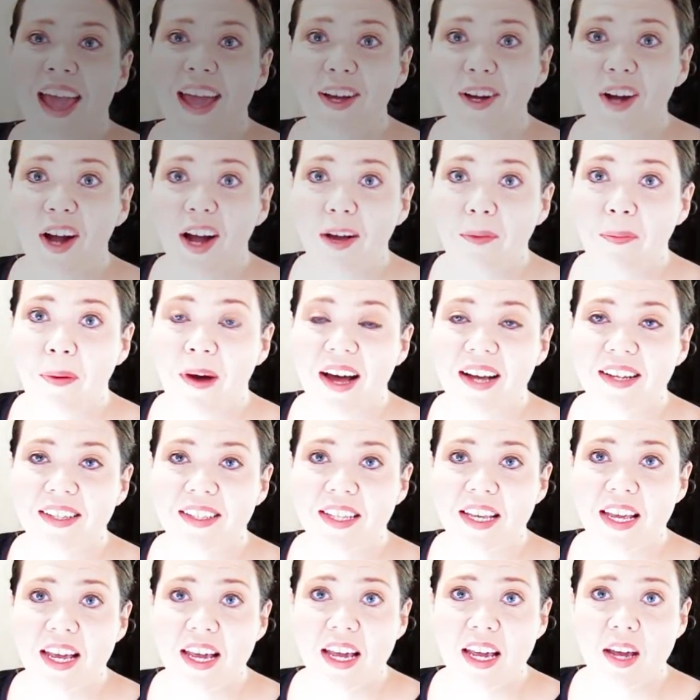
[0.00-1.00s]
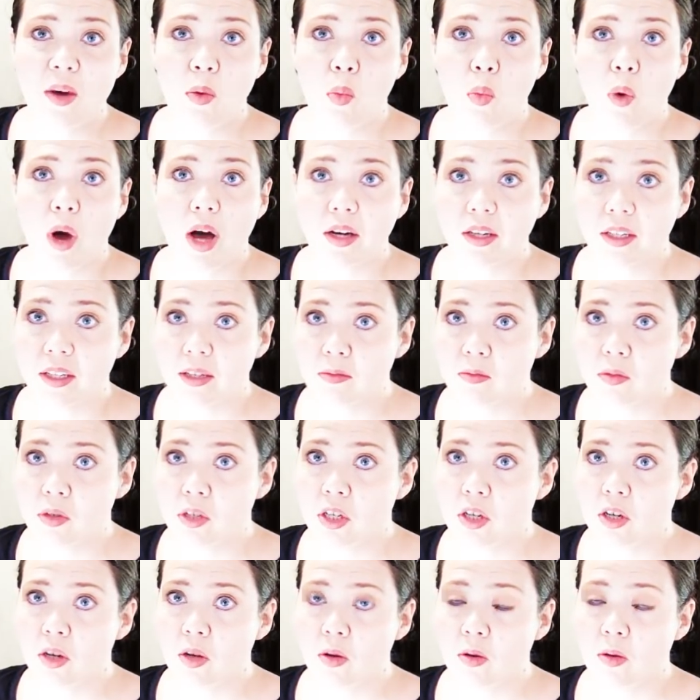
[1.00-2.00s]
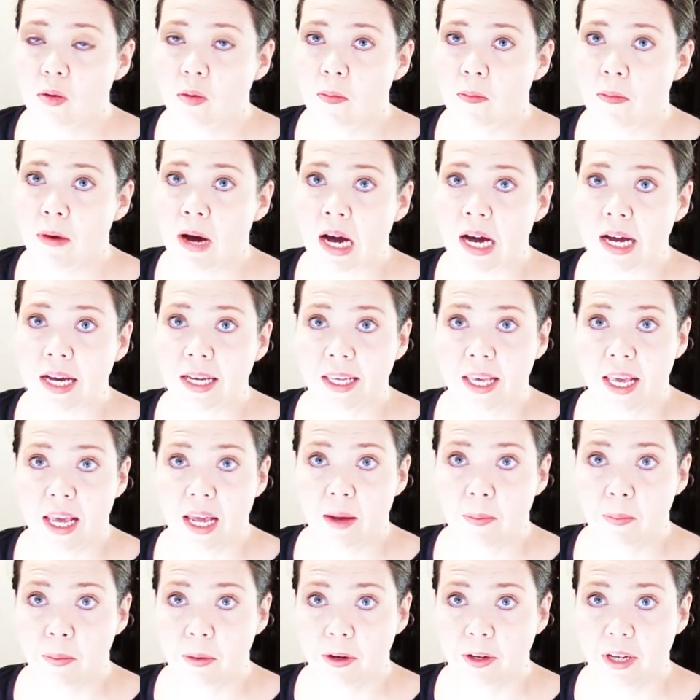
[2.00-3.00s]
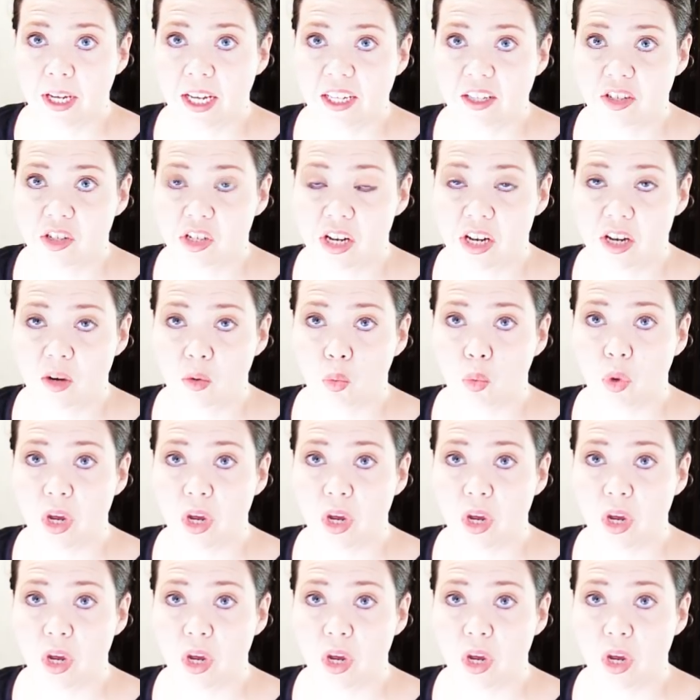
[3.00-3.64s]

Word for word: Crock Posse, welcome to my camper kitchen.